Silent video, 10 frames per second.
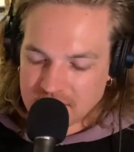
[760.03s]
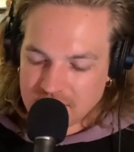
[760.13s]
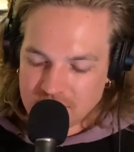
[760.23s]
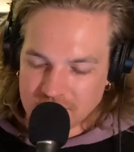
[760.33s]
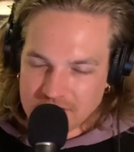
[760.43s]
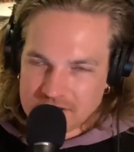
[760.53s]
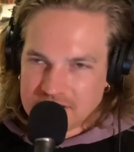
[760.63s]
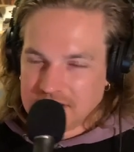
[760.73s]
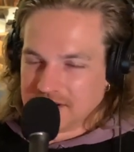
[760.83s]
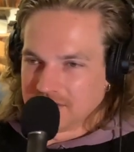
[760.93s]
We looked at
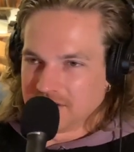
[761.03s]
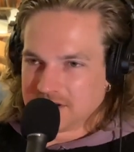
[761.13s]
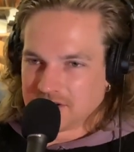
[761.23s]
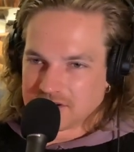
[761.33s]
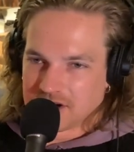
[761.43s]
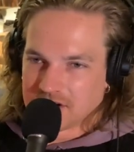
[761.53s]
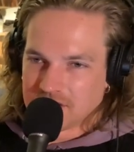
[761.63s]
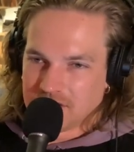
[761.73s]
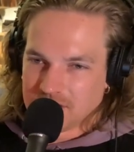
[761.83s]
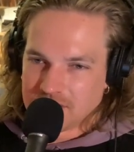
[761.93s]
a research article
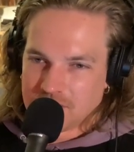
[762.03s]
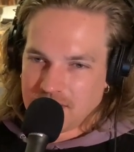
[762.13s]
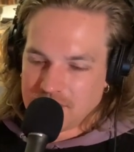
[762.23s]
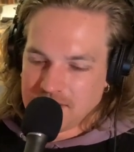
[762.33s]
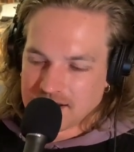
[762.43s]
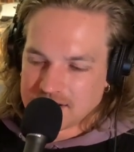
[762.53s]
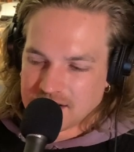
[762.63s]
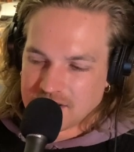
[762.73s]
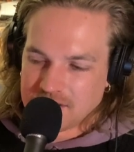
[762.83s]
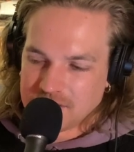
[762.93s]
a little while back now
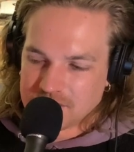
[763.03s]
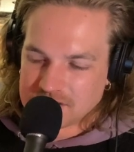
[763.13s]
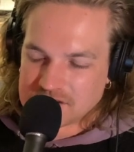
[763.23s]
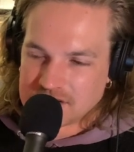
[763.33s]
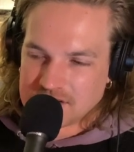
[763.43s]
that was